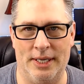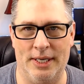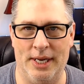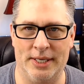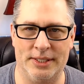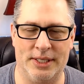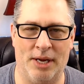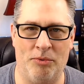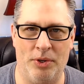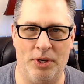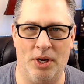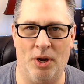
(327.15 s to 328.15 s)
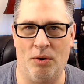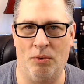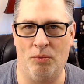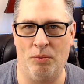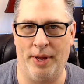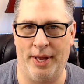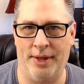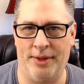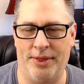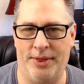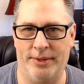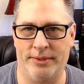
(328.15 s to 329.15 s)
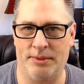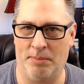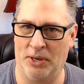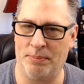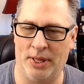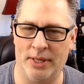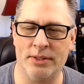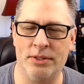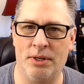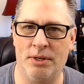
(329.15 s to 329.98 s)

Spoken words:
Next, I would go with smart plugs.